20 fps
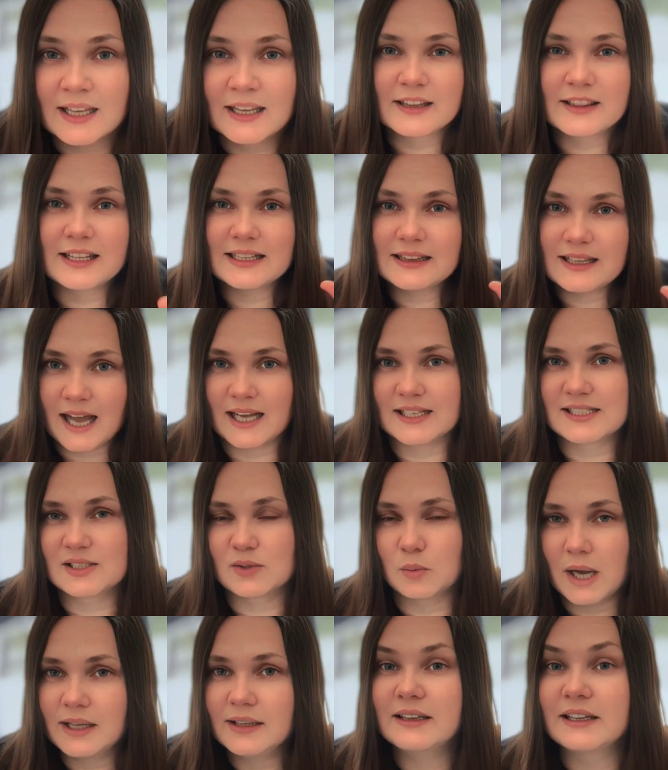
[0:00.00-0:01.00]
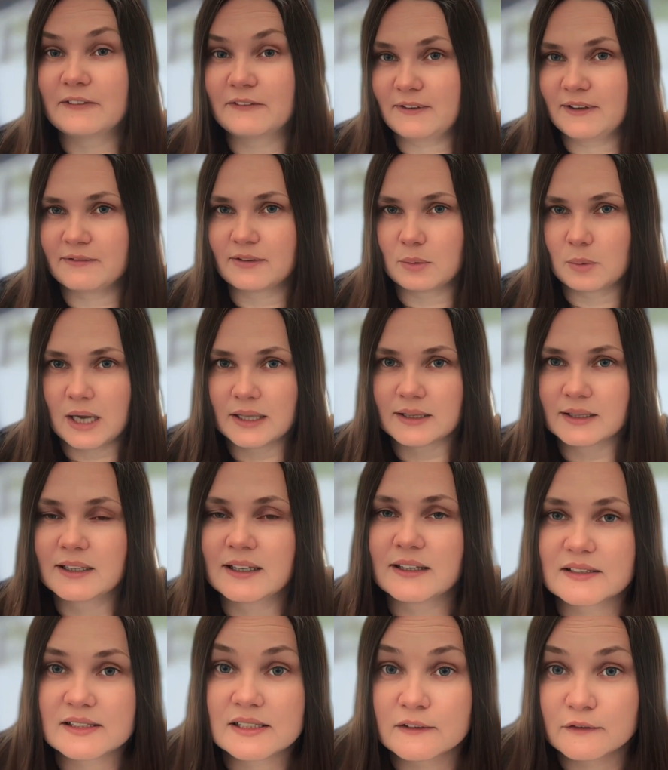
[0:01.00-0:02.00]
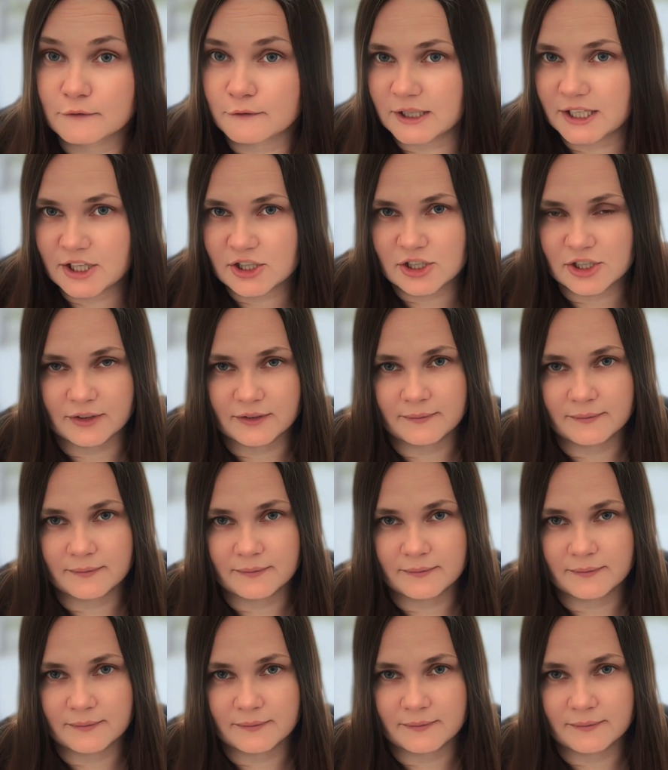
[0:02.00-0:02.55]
The last one, the fifth one, is friction.